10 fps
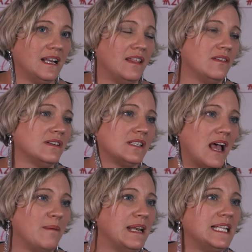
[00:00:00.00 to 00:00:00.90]
You know, there are
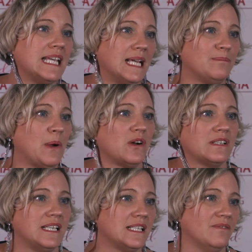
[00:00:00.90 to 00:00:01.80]
so many tick
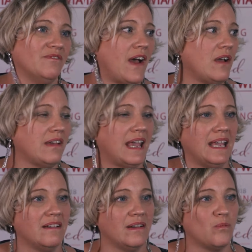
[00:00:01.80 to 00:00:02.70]
boxes and vote
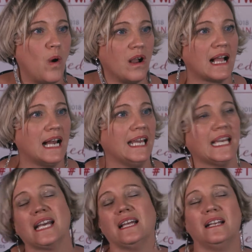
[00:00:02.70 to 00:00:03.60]
here and one
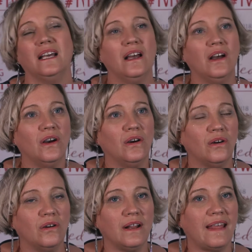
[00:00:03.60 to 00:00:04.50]
click and
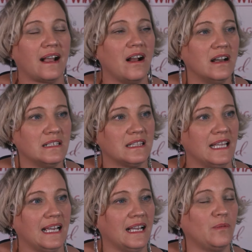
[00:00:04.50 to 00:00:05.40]
all of that kind of
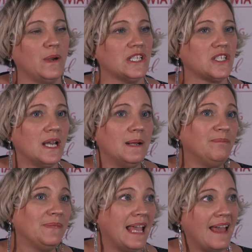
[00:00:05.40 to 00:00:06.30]
thing, which,
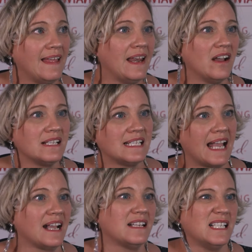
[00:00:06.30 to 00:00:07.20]
yeah, they're nice to
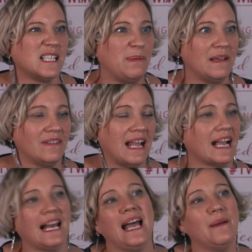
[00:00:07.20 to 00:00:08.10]
get because it's a bit of an
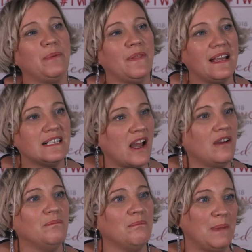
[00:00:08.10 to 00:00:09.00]
accolade, but they
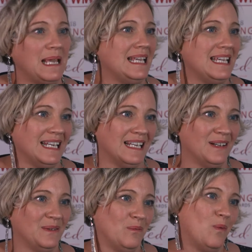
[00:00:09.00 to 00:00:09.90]
don't mean
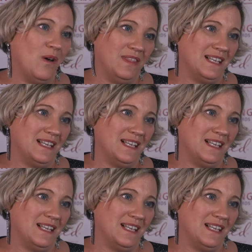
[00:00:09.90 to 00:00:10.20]
what